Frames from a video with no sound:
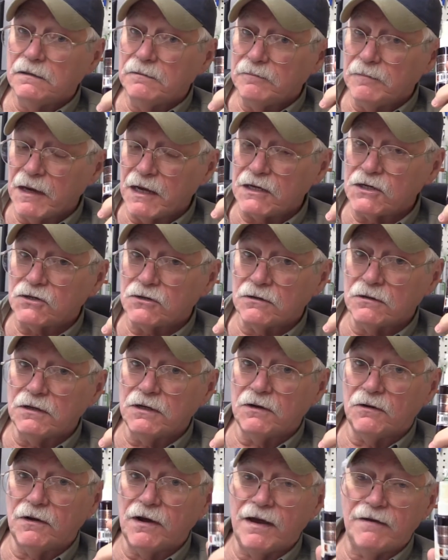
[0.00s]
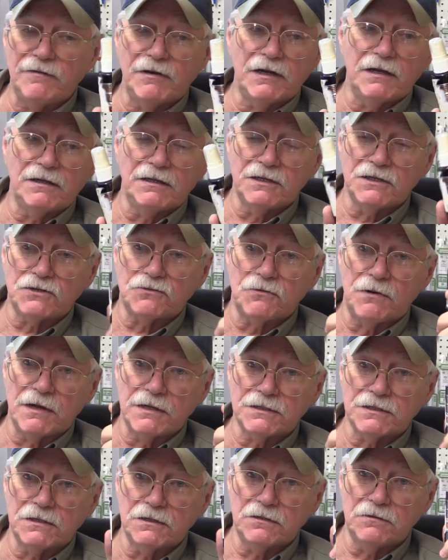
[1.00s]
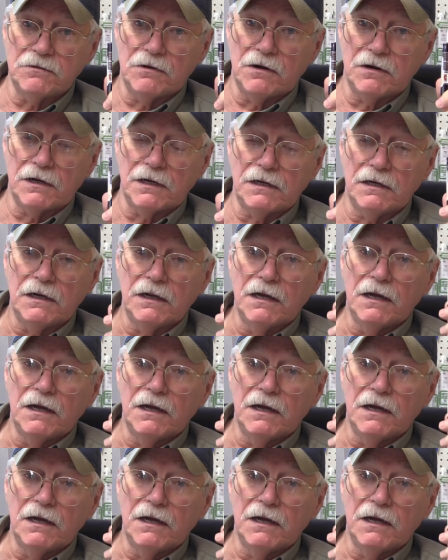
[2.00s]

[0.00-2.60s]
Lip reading: Make sure you don't have any of this residue on it.